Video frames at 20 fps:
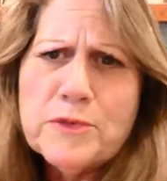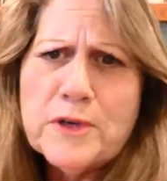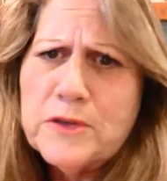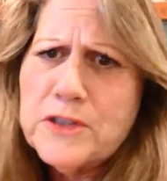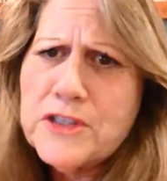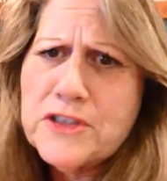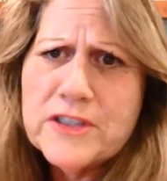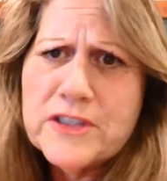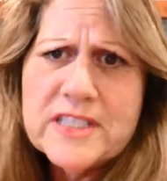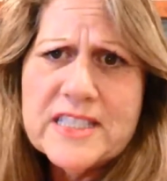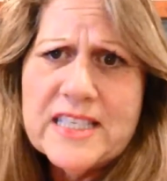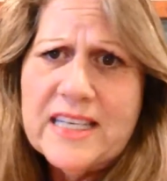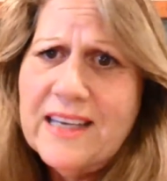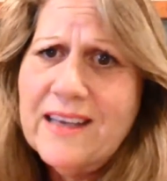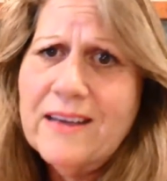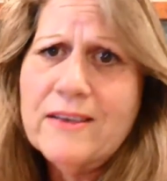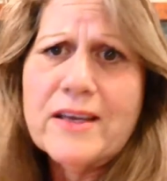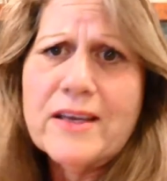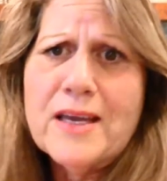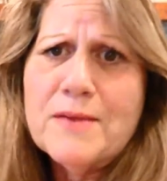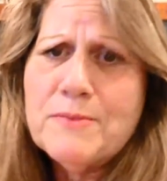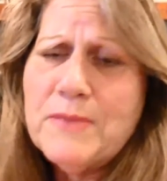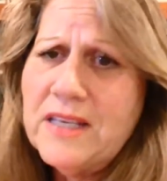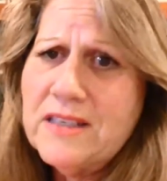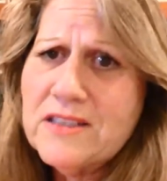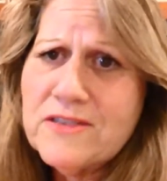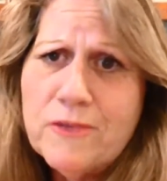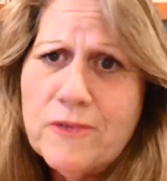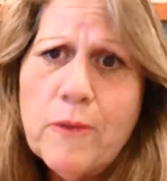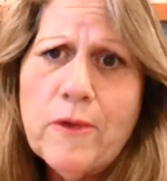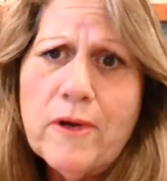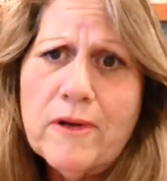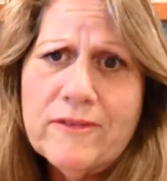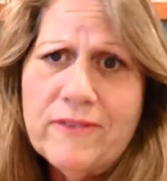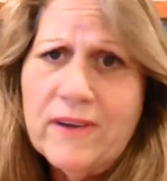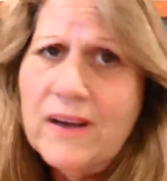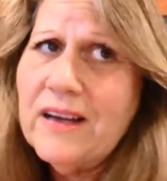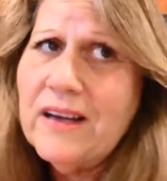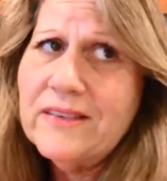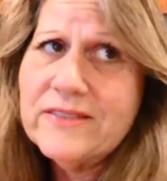brochures sitting here, campaigns four,
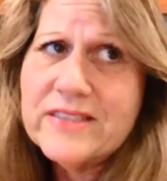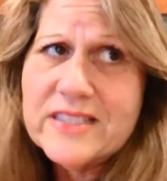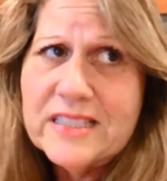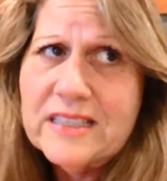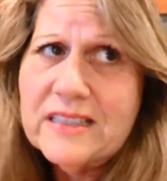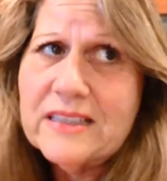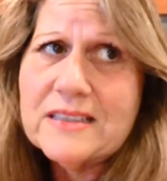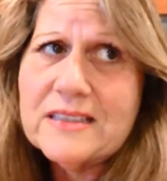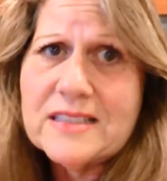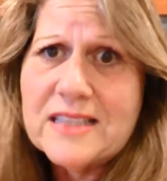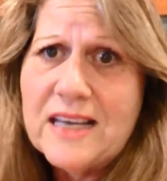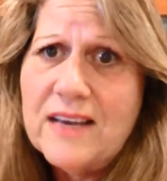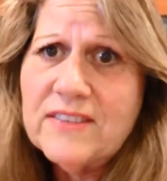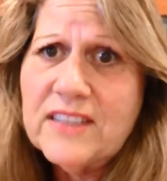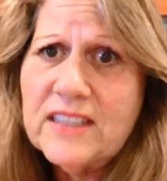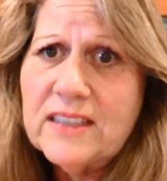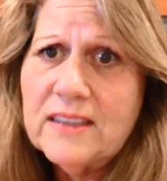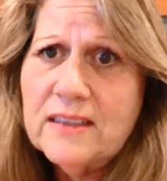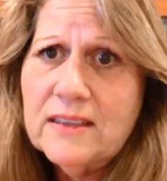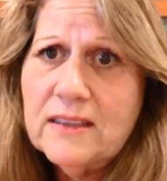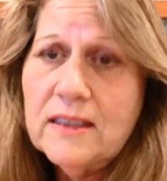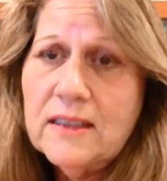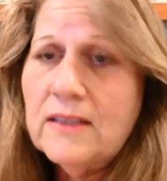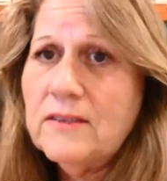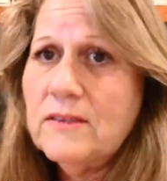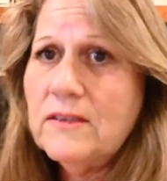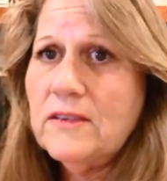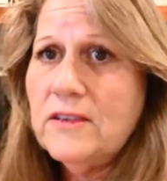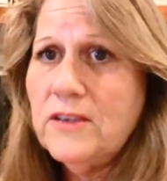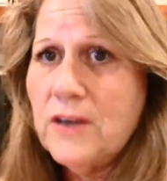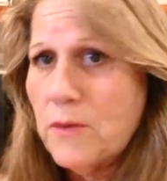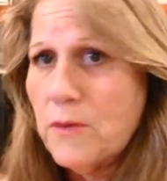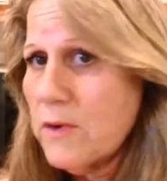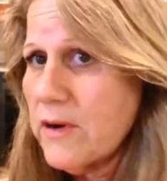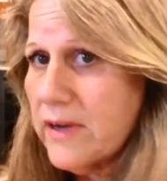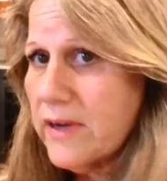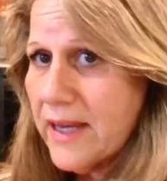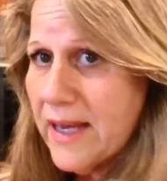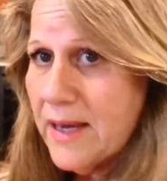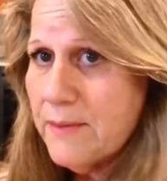five, six, seven, and you know
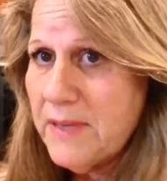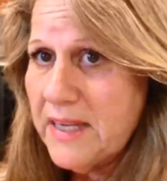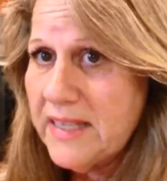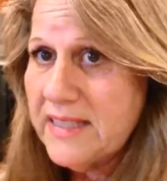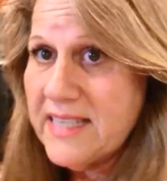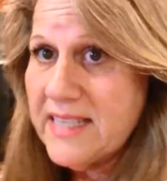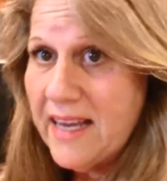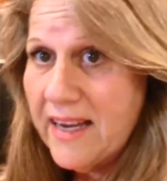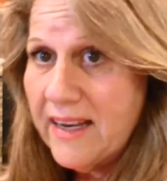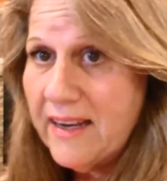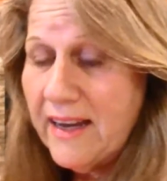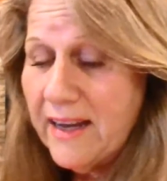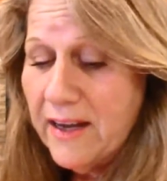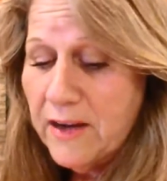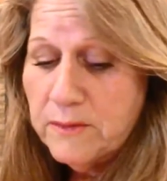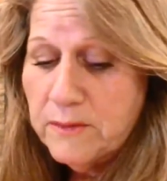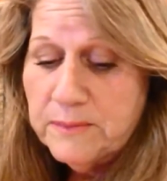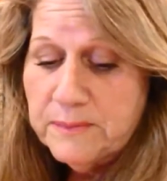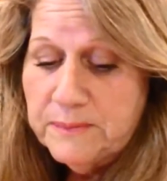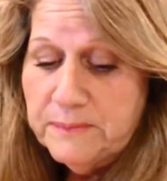we're in campaign ten now.